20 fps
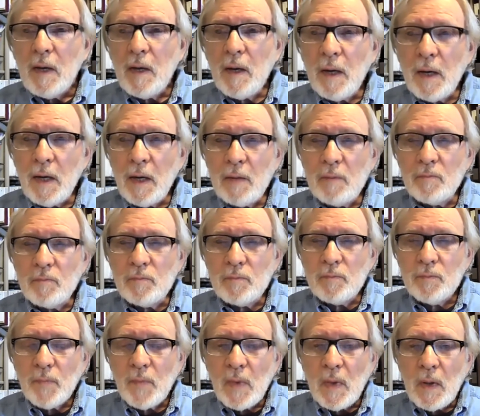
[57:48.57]
know. Um,
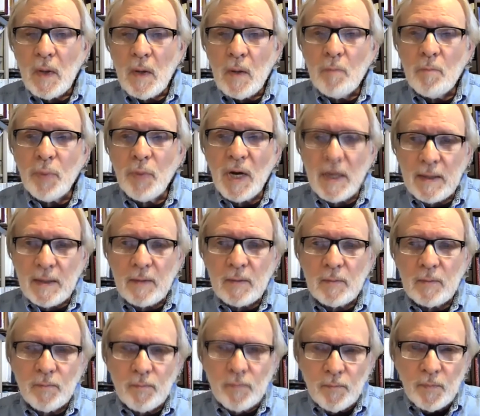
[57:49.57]
but
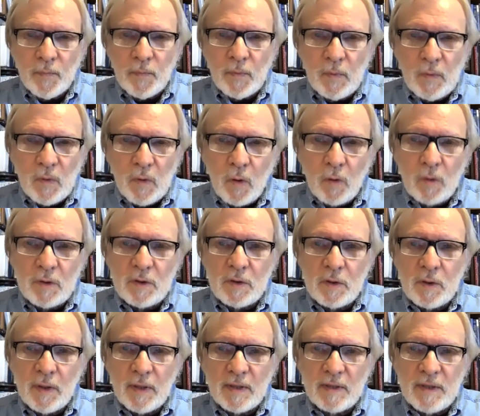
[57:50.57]
those
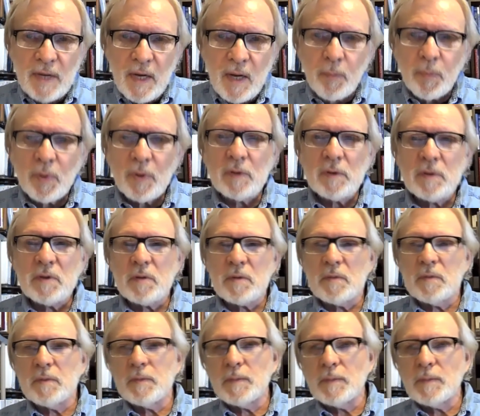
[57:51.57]
examples,